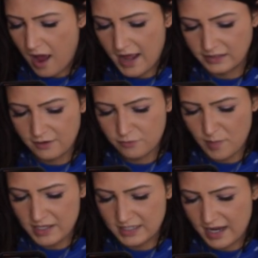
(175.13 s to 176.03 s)
I lived
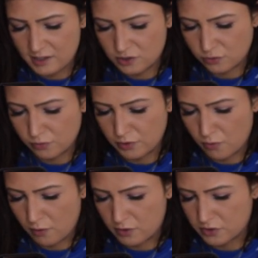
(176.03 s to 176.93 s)
my days through
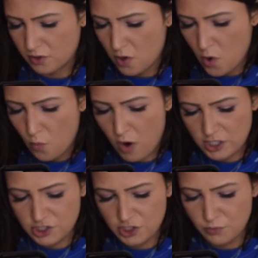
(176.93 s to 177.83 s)
yours.
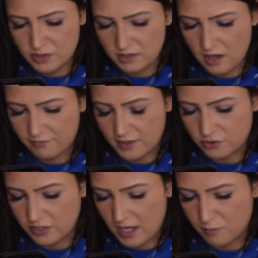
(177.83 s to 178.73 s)
Watching you was enough
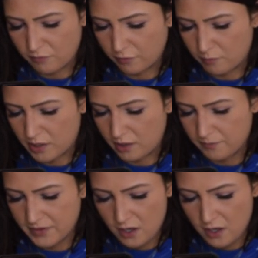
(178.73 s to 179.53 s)
entertainment for me.